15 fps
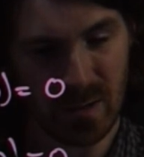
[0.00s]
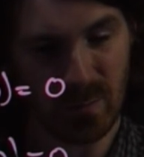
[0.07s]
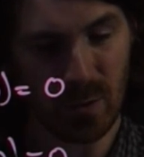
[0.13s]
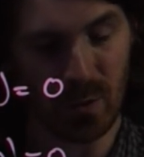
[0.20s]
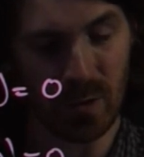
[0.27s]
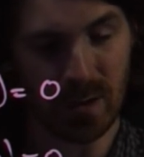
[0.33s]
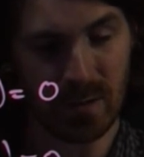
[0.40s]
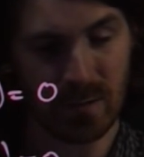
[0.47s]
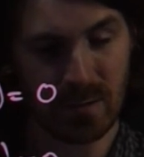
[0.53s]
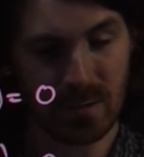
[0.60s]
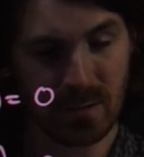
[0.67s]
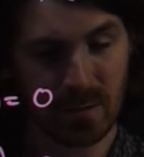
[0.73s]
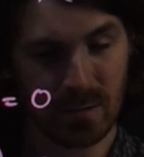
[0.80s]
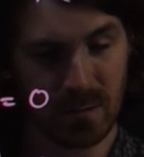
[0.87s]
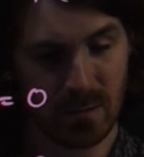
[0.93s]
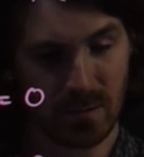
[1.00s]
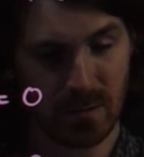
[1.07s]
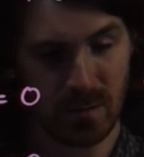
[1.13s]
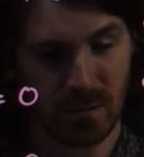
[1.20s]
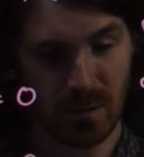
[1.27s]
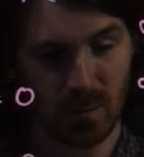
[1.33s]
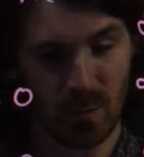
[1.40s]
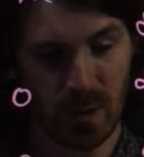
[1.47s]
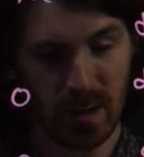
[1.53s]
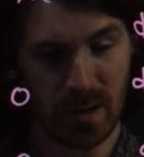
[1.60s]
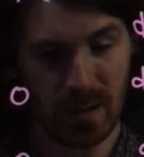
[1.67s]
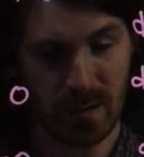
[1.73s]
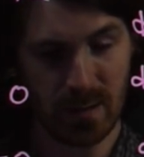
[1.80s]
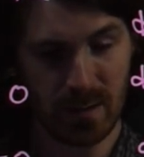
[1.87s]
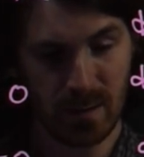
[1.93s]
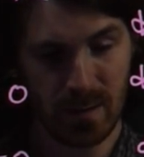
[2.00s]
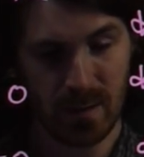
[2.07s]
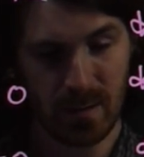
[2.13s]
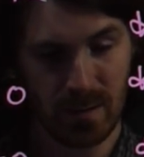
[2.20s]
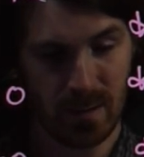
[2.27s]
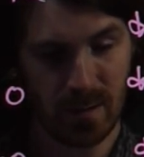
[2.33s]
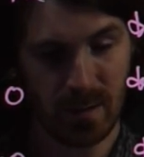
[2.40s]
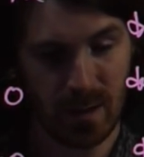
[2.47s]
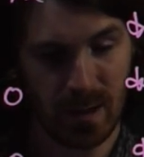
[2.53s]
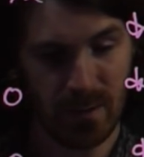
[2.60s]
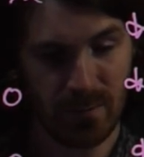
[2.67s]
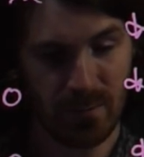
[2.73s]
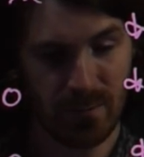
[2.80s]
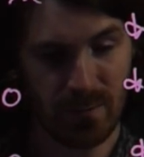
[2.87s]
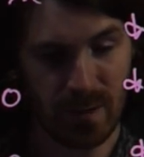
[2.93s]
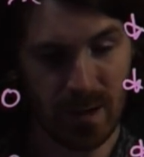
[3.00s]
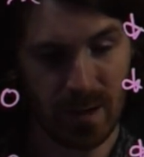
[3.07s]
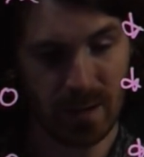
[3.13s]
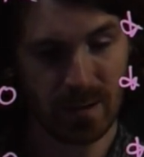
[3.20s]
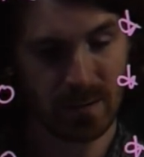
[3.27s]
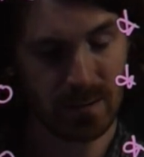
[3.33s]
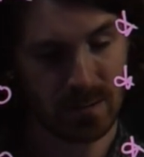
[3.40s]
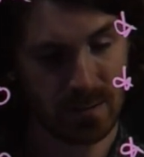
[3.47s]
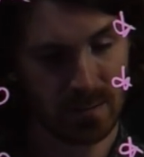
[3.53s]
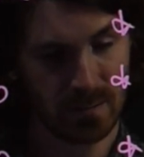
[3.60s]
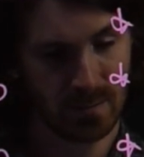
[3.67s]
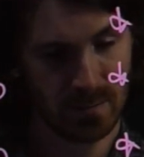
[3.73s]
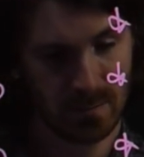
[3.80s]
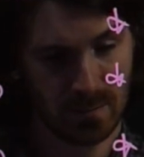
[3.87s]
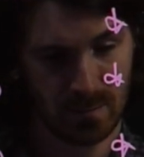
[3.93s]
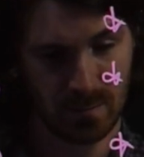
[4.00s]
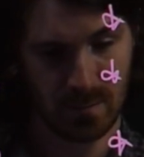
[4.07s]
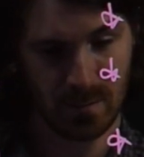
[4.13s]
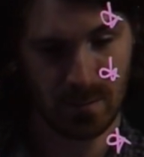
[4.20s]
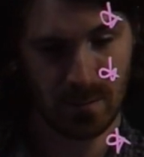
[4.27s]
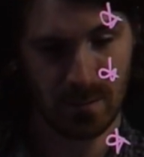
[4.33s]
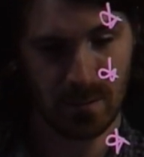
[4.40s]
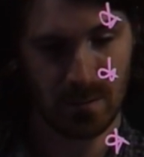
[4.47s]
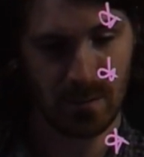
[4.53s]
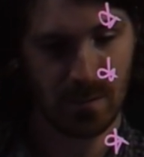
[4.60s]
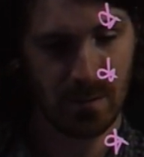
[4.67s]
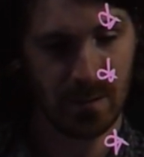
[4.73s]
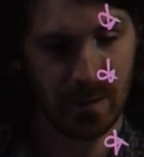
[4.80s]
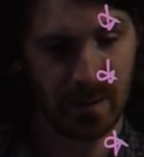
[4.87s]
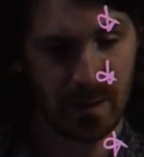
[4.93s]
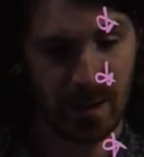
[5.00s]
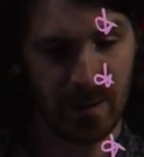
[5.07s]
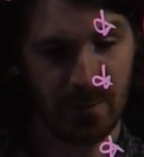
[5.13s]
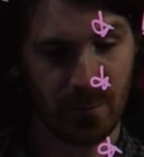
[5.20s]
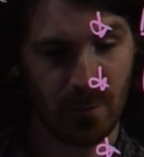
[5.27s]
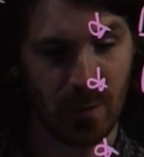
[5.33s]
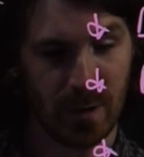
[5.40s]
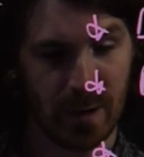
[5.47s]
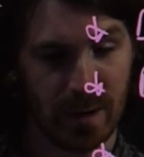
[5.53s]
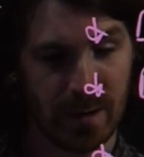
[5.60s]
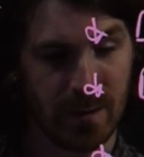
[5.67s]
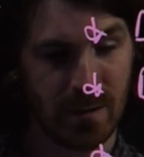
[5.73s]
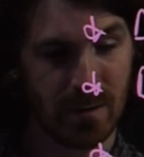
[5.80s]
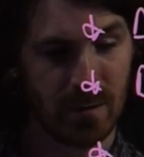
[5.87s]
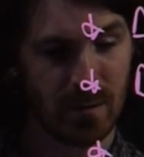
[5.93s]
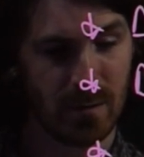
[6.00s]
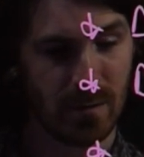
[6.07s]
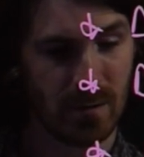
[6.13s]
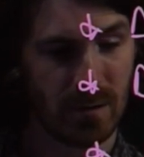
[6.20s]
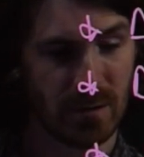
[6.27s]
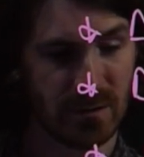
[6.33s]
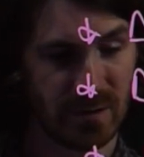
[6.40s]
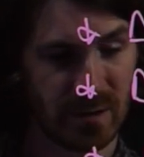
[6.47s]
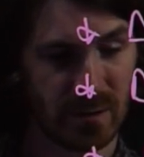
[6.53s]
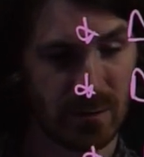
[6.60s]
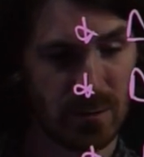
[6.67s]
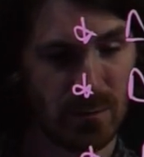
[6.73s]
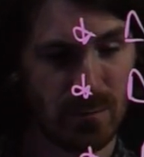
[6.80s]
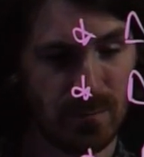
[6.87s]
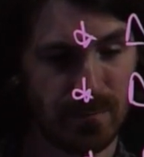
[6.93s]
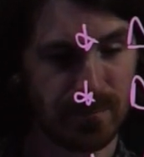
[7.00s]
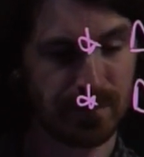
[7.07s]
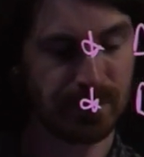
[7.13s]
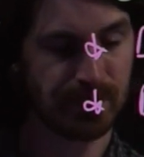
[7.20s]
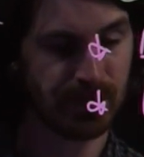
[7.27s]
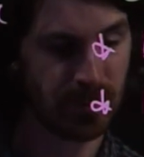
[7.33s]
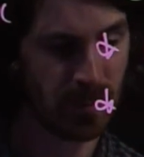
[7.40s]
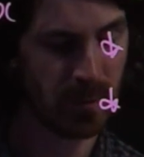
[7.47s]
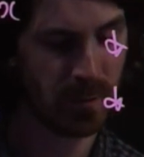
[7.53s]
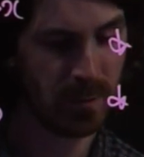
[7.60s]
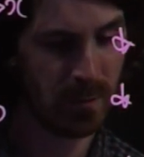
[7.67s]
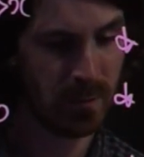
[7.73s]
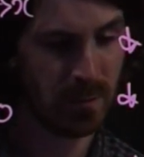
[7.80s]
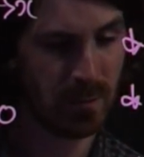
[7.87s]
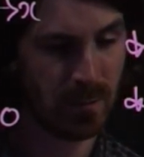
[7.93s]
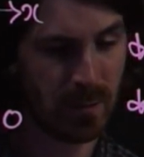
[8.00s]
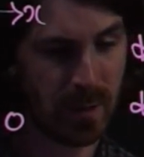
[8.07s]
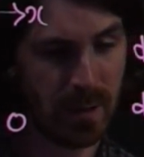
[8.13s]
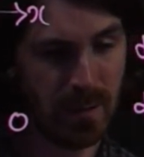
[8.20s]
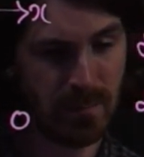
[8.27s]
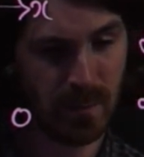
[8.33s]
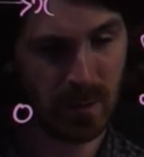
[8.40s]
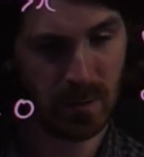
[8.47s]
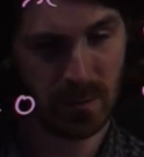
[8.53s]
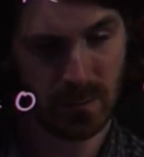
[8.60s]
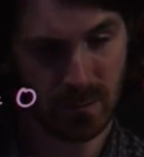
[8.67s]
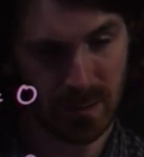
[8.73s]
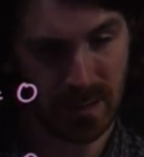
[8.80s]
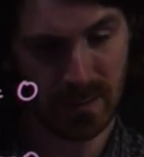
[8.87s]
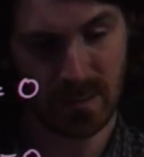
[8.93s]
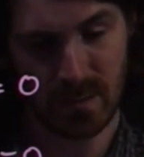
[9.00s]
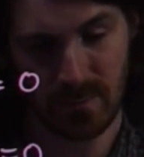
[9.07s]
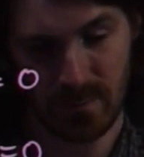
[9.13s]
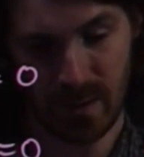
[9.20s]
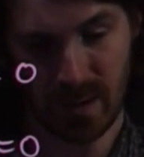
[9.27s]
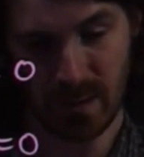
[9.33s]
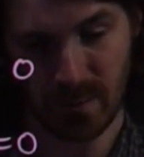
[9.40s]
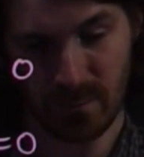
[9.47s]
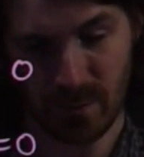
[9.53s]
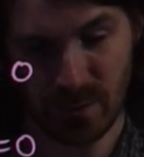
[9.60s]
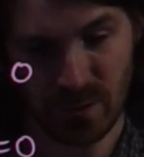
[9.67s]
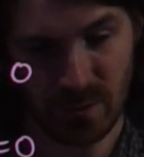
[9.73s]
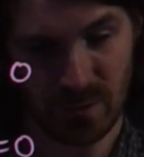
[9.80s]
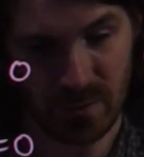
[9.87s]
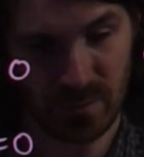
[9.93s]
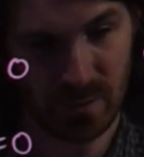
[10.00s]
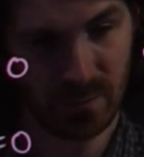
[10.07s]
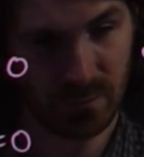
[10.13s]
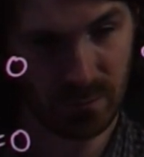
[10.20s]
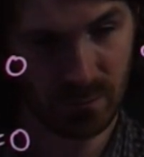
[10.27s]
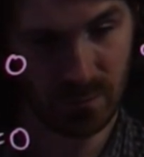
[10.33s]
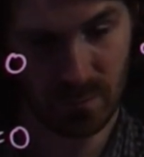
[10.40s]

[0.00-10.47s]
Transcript: points are when f(x) and fy are 0. Okay, so let's find the first derivative